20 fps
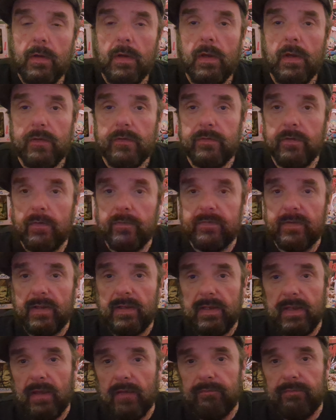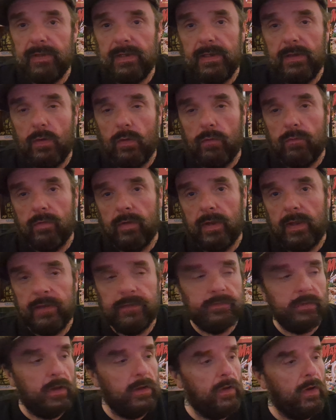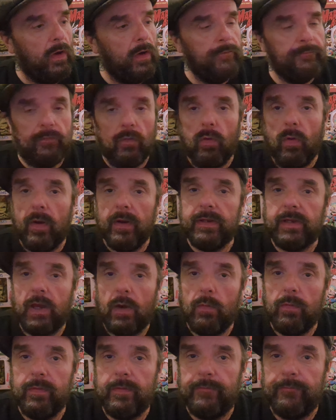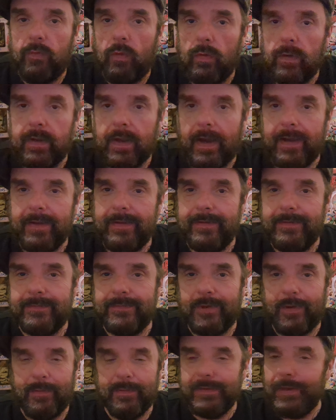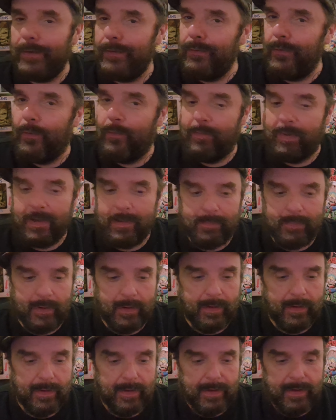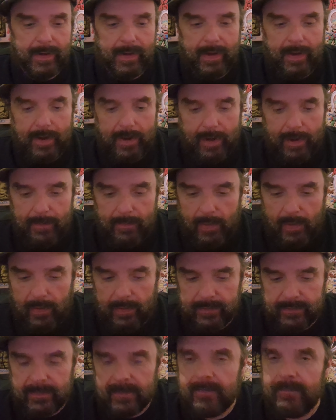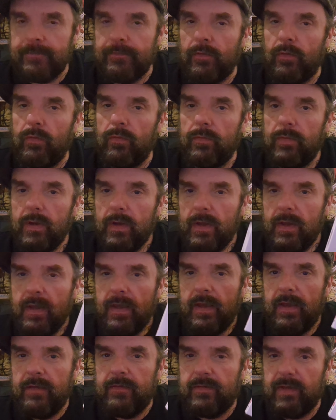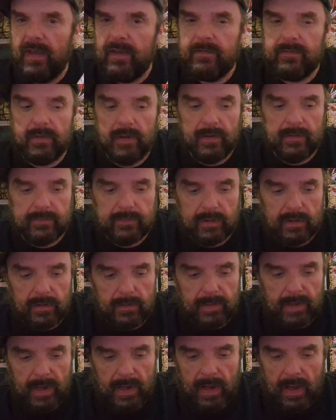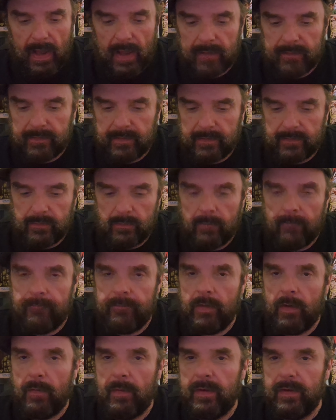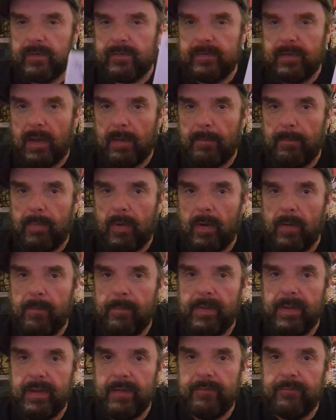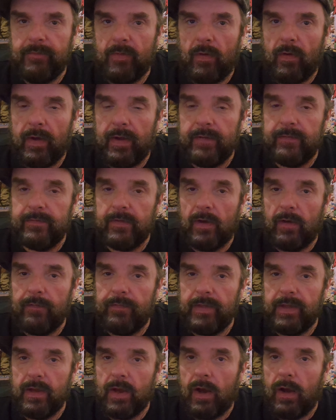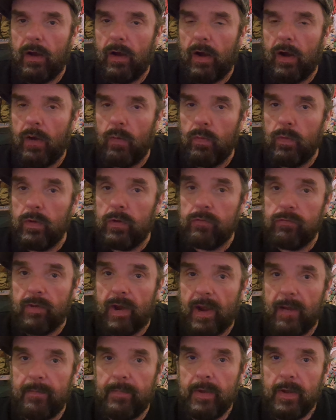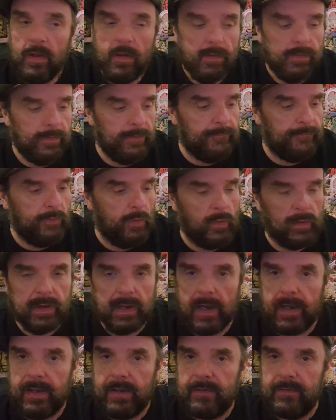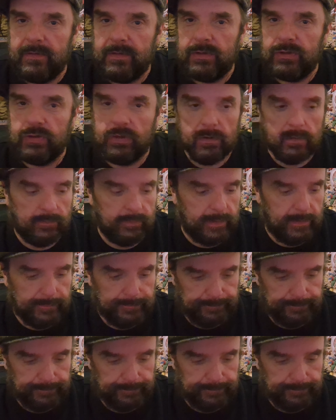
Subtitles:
So it's a lovely little release. I thought I'd go with the 4K this time. I don't normally, but I just thought it's going to be a classic sort of film, and it's done by BFI. So I think I will grab the 4K edition of it.